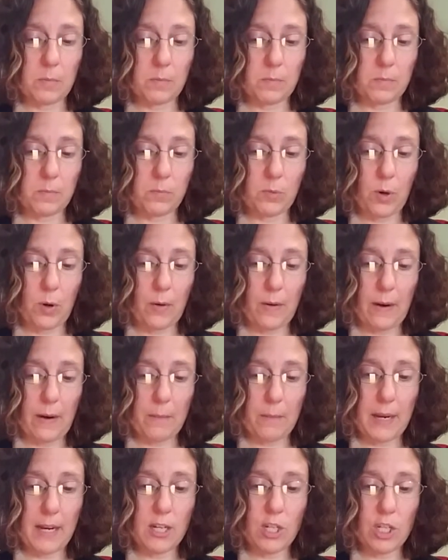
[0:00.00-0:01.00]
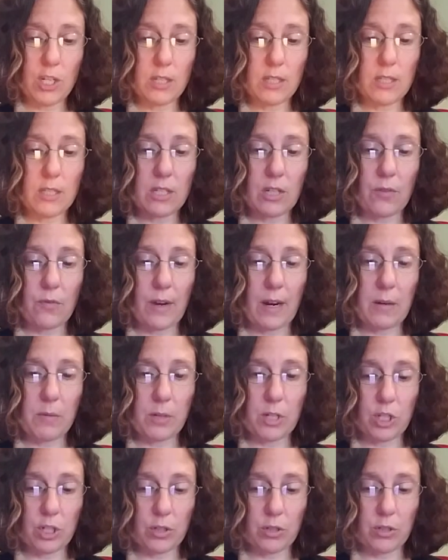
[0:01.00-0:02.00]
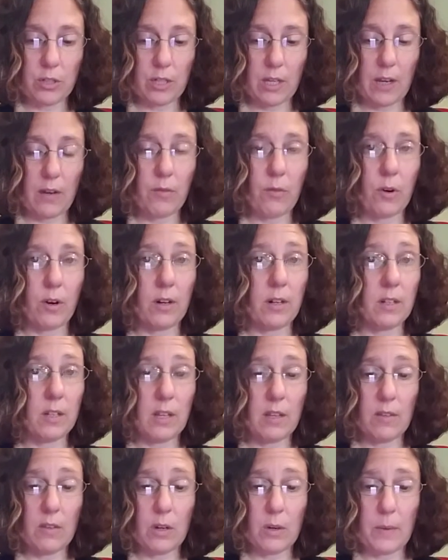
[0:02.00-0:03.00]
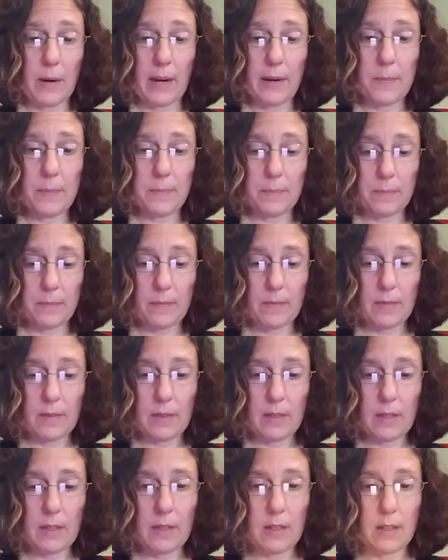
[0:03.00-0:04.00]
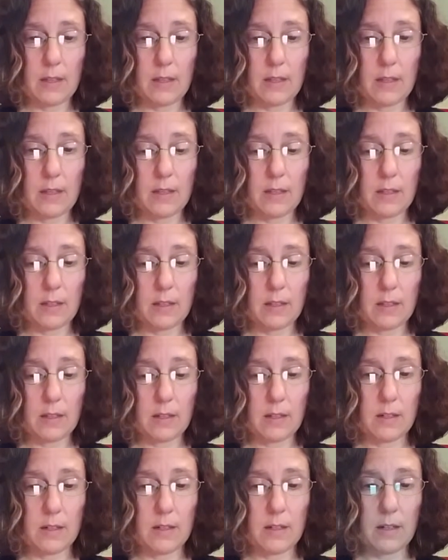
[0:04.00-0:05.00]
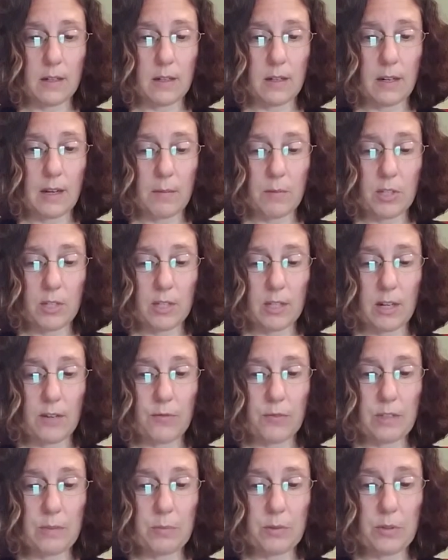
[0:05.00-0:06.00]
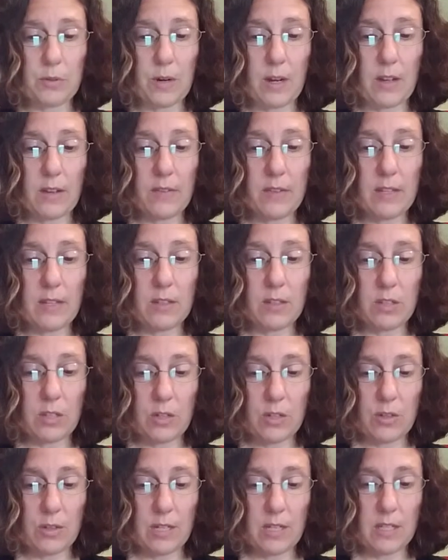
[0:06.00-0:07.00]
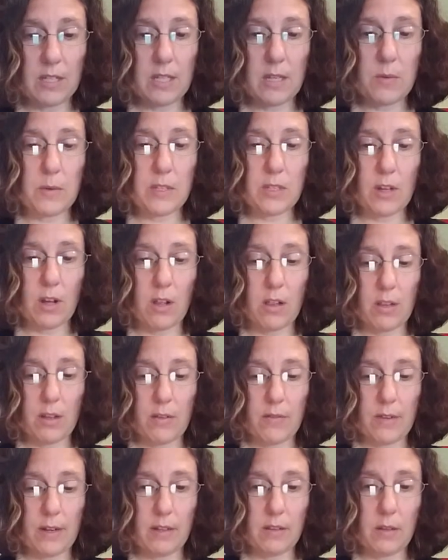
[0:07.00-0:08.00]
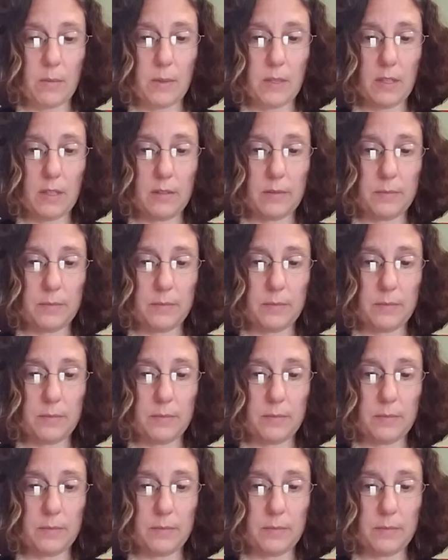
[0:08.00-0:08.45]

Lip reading: program pages to find what you're looking for. Either way. And I'm just going to flip through all of these so you can see what's all available.